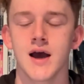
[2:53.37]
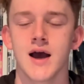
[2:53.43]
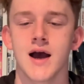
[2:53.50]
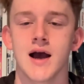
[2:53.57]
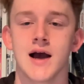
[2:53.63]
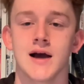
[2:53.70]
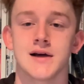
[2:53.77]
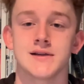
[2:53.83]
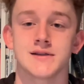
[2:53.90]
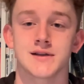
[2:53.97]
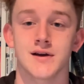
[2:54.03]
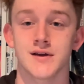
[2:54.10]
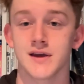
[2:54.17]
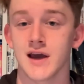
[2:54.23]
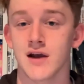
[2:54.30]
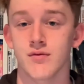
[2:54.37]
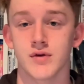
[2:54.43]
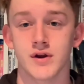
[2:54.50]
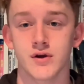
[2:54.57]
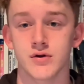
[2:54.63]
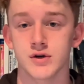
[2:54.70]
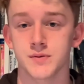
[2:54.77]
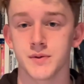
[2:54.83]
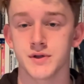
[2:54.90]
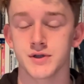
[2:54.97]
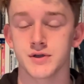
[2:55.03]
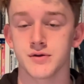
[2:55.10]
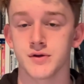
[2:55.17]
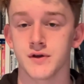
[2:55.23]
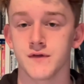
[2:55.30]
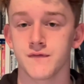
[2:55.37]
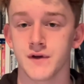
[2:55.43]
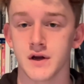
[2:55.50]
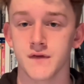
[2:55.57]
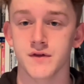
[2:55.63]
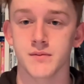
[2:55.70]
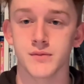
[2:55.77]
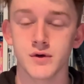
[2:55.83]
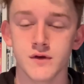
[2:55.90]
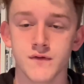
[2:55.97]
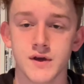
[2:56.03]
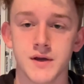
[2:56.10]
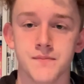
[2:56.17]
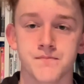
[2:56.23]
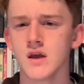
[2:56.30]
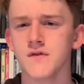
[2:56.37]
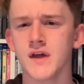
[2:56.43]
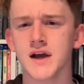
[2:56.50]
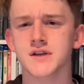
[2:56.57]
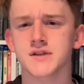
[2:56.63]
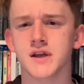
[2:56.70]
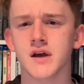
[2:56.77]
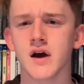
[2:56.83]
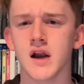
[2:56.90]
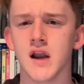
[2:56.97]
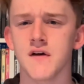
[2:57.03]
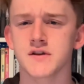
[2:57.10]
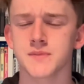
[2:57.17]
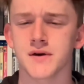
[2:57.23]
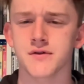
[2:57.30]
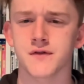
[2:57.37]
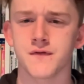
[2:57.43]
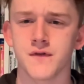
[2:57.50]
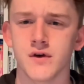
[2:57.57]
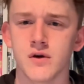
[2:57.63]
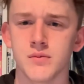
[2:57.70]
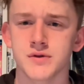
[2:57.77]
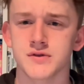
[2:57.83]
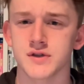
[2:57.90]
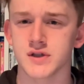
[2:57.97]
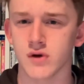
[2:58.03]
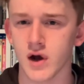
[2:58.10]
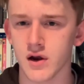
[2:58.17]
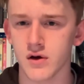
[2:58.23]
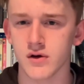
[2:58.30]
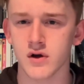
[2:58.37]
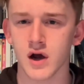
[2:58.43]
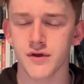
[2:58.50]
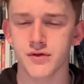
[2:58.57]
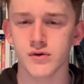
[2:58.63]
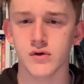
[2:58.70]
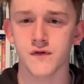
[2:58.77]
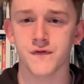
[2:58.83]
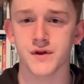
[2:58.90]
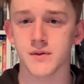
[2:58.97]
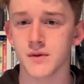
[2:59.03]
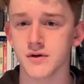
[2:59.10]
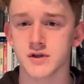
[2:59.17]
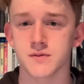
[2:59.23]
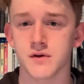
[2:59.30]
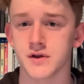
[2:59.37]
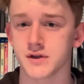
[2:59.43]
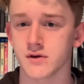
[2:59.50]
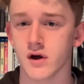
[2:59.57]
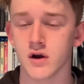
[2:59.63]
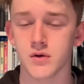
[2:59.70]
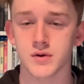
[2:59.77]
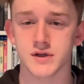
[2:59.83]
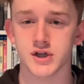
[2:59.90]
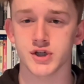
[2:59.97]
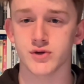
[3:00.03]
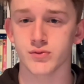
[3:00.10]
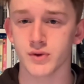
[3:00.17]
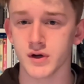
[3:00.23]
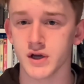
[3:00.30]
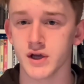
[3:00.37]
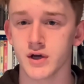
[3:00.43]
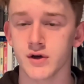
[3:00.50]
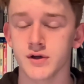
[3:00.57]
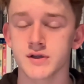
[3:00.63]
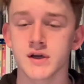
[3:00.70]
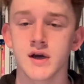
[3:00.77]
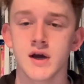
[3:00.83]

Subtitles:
and yeah, it really contributed to the feel of the movie. Next thing I loved about the film was the dialogue. I thought for the most part the dialogue was actually really good.